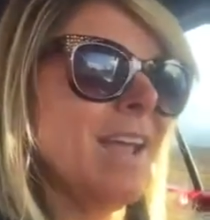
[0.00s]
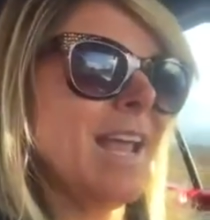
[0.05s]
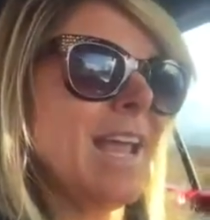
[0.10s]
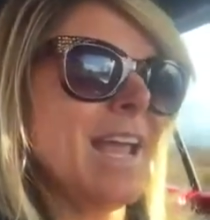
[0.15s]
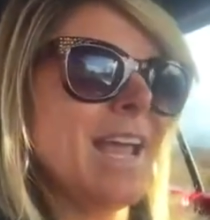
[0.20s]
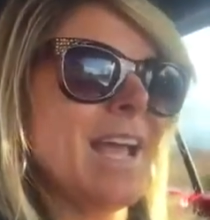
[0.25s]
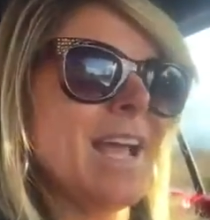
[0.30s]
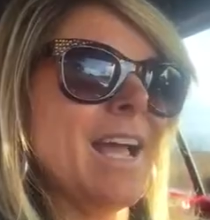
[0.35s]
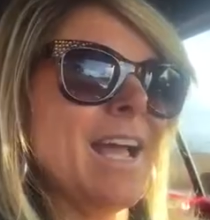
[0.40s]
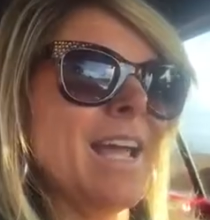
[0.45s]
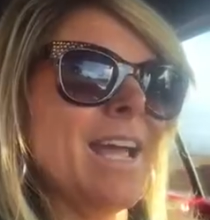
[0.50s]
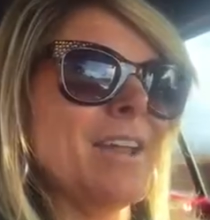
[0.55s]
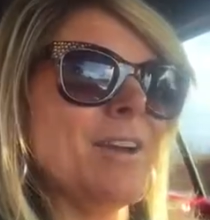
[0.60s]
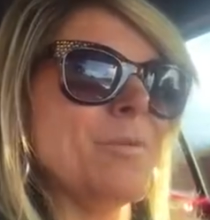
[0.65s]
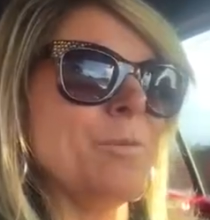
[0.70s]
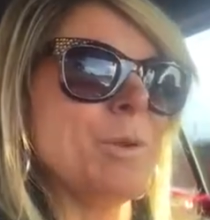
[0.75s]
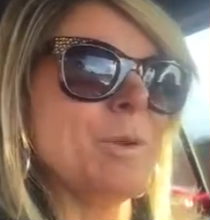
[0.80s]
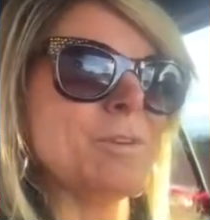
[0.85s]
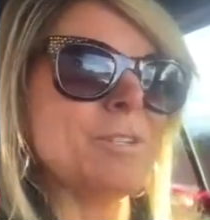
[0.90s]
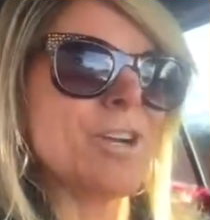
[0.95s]

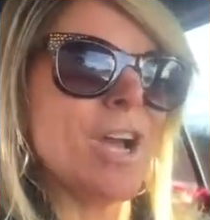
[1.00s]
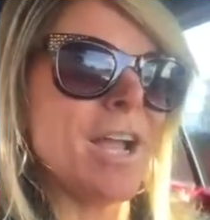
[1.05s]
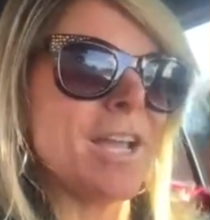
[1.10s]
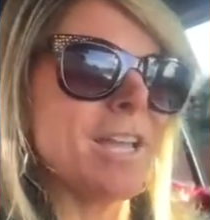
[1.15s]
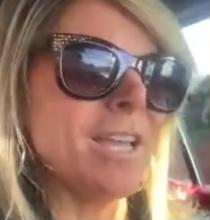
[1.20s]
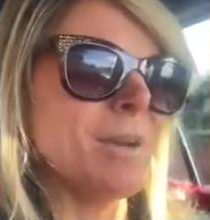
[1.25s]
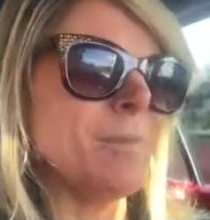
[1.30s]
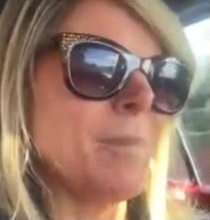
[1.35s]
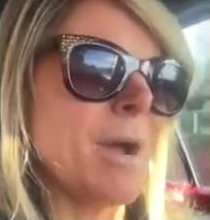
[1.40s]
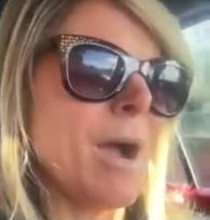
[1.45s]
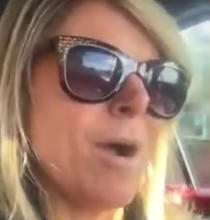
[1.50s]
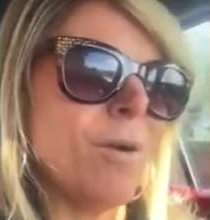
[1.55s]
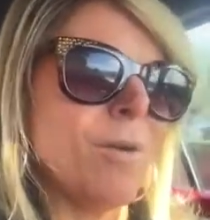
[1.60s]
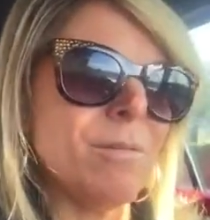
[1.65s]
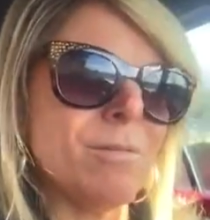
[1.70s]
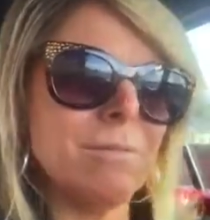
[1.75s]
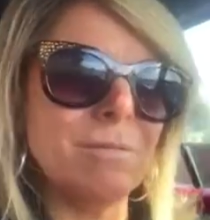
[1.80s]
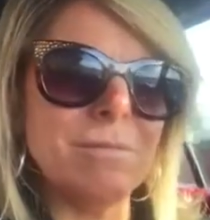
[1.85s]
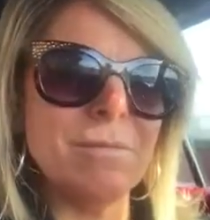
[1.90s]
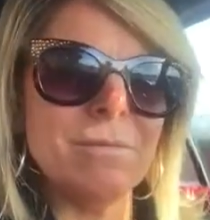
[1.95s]
and we were talking
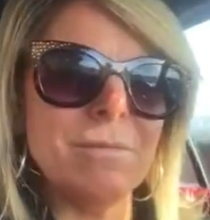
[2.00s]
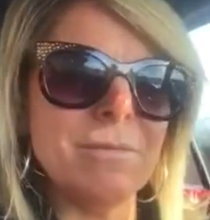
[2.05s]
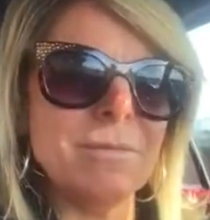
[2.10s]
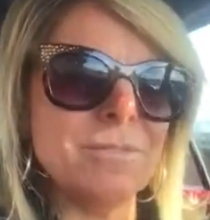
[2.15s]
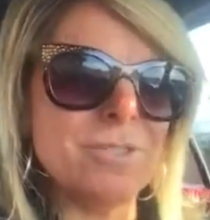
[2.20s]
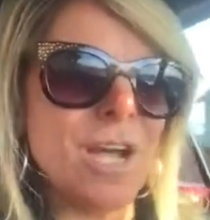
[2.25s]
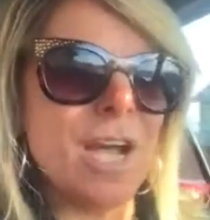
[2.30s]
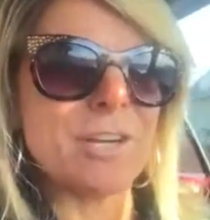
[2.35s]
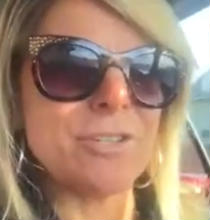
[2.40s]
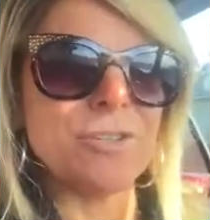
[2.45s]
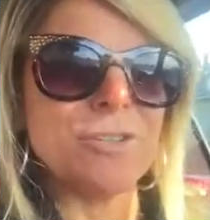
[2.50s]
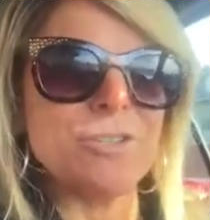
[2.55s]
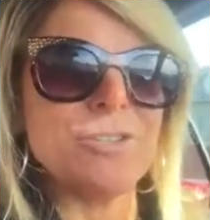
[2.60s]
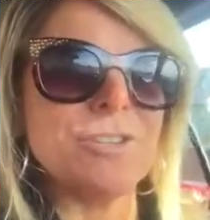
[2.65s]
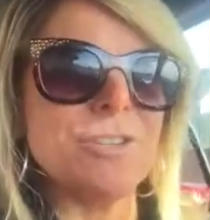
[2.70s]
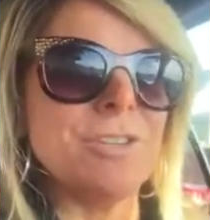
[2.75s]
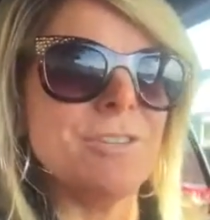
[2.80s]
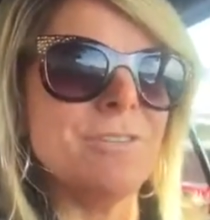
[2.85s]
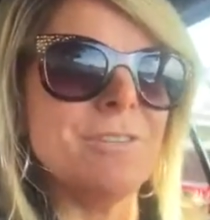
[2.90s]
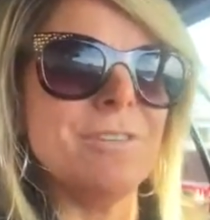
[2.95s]
about doctors
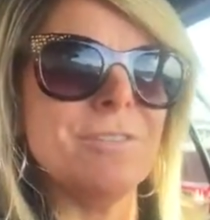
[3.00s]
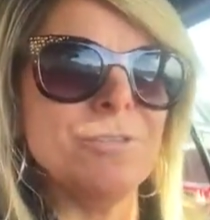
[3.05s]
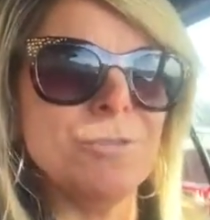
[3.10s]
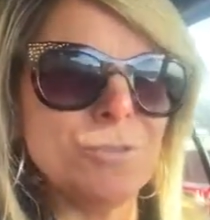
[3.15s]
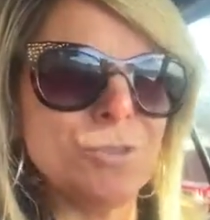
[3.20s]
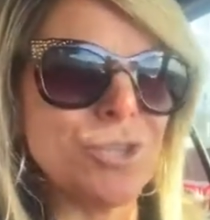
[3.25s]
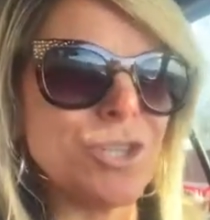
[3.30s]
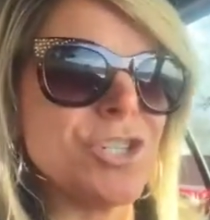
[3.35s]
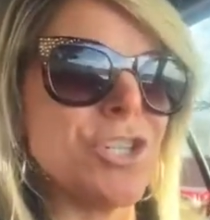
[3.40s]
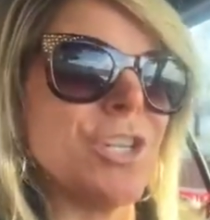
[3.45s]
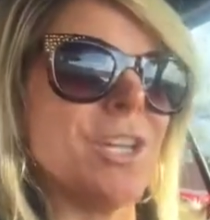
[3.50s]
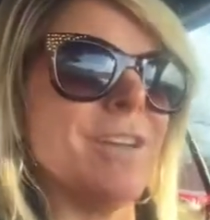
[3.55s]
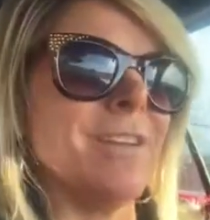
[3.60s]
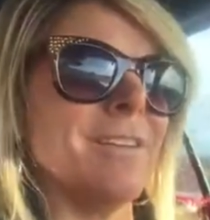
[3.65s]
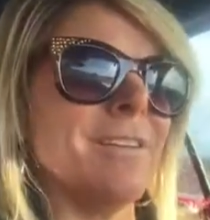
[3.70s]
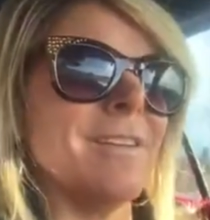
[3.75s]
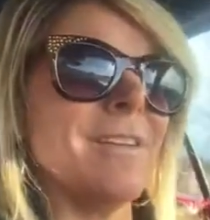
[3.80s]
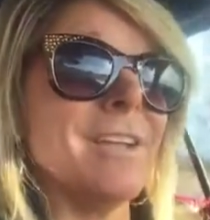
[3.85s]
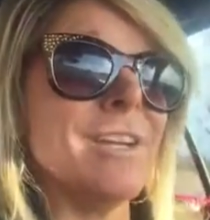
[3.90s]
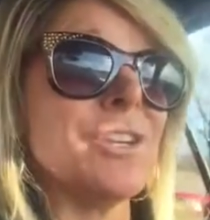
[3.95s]
and nutrition,
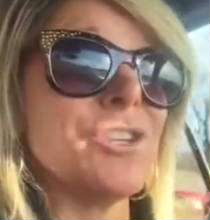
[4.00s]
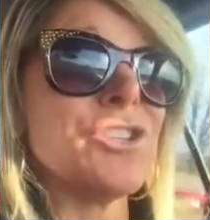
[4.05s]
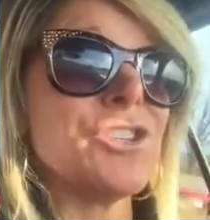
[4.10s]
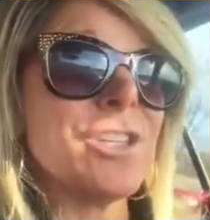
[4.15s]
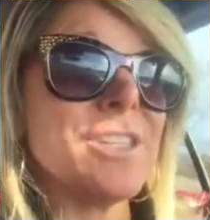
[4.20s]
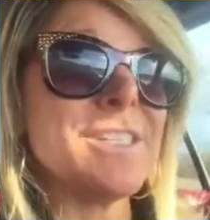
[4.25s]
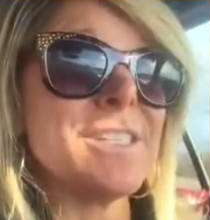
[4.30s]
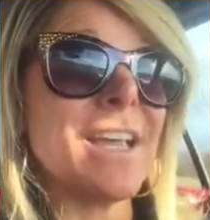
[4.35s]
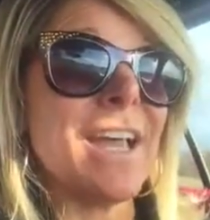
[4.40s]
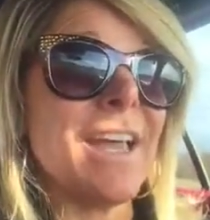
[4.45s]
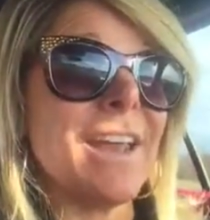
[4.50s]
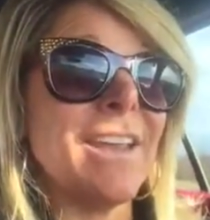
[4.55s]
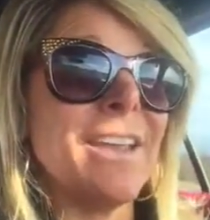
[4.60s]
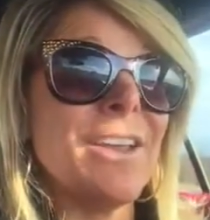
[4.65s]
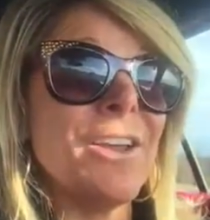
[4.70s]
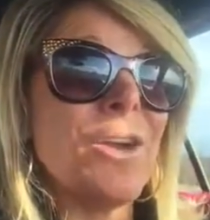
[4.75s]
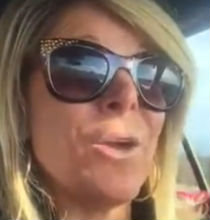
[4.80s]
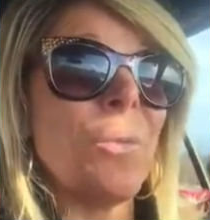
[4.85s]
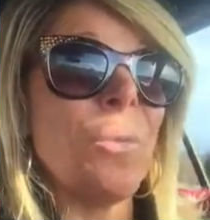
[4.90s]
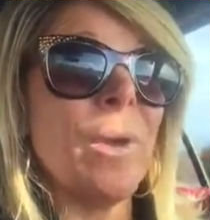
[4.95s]
and she said,
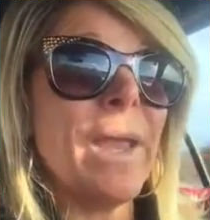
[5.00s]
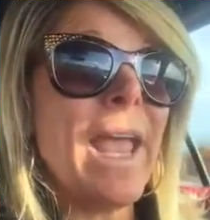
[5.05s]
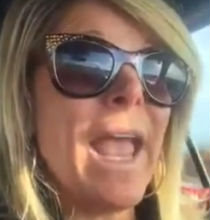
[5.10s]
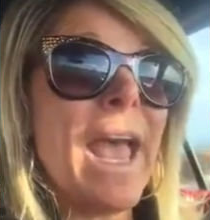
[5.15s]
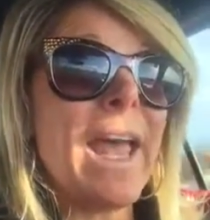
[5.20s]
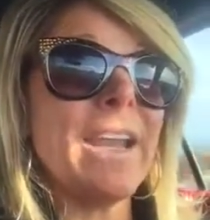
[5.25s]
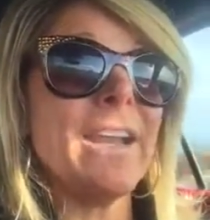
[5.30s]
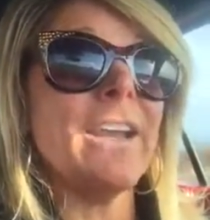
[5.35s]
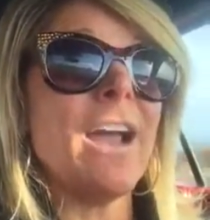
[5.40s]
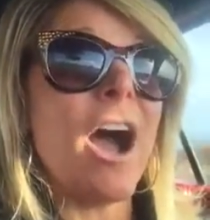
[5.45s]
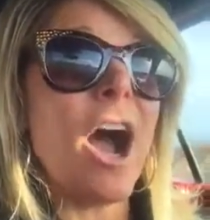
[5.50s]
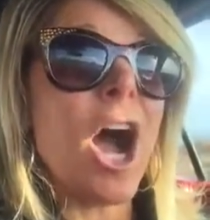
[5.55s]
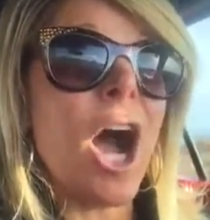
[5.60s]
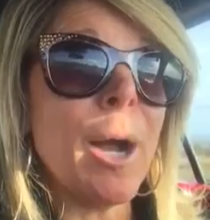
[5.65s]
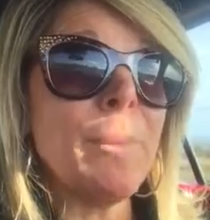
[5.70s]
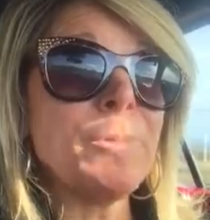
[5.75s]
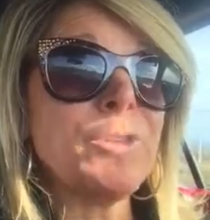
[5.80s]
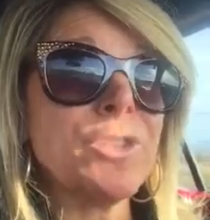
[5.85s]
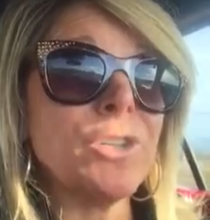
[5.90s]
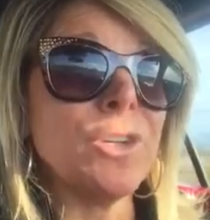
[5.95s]
we had an
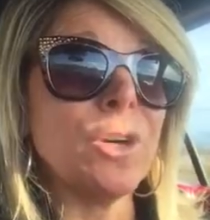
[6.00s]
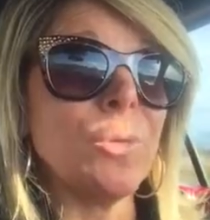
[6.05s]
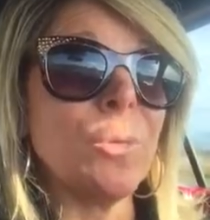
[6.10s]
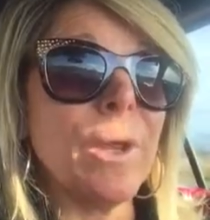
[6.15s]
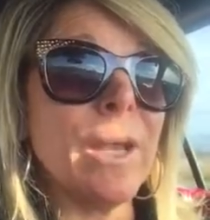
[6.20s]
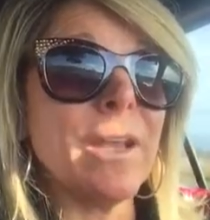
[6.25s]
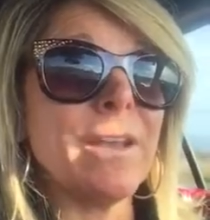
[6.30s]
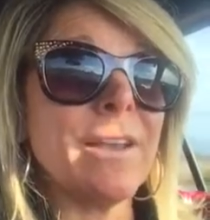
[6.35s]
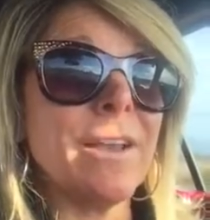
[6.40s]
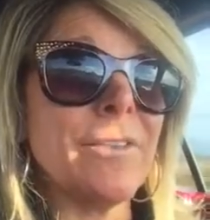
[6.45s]
optional week.